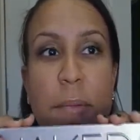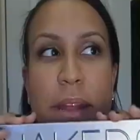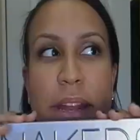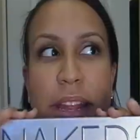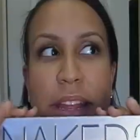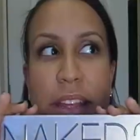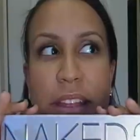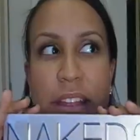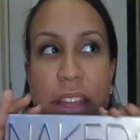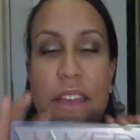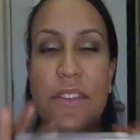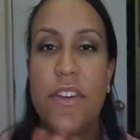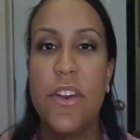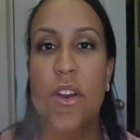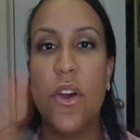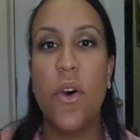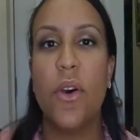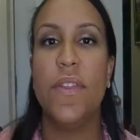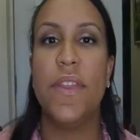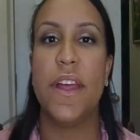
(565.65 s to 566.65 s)
I mean,
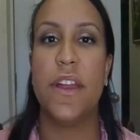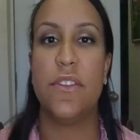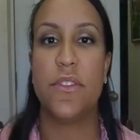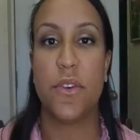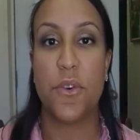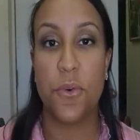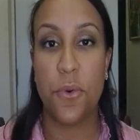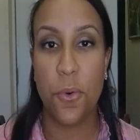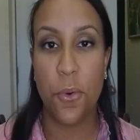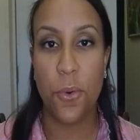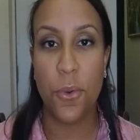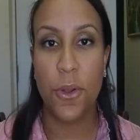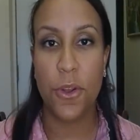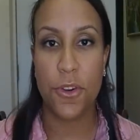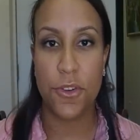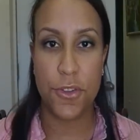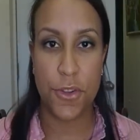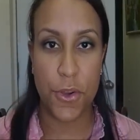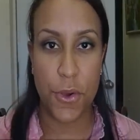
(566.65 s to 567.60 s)
even knowing that it's a cooler